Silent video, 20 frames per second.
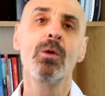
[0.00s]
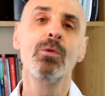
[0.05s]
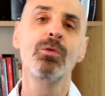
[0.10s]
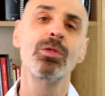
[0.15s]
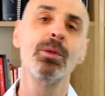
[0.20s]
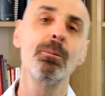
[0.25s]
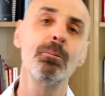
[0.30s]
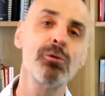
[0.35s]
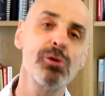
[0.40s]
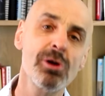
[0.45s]

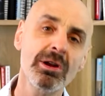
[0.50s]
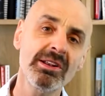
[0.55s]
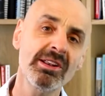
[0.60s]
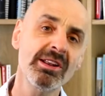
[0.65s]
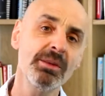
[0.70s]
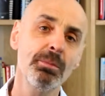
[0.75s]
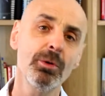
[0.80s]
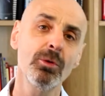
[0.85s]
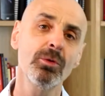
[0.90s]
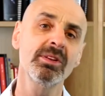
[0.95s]
The
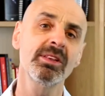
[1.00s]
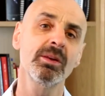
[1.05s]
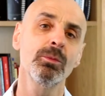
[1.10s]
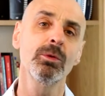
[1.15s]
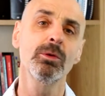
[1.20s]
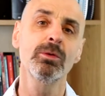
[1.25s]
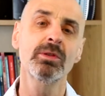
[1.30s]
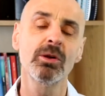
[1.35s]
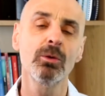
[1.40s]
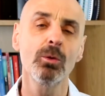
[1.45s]
principles that we're
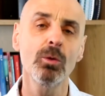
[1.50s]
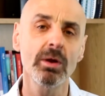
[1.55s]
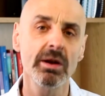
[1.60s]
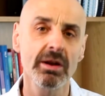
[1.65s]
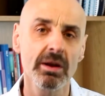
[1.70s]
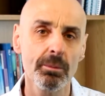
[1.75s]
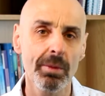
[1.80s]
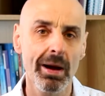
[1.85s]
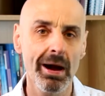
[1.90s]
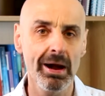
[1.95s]
talking
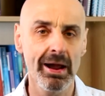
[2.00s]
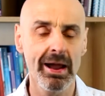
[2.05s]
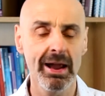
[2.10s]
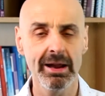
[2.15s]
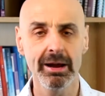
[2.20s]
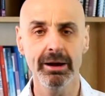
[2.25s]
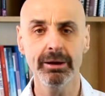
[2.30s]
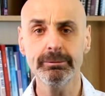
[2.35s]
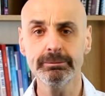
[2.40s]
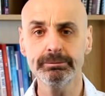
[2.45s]
about
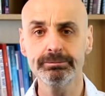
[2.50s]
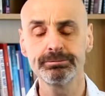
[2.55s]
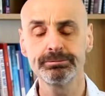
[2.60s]
here,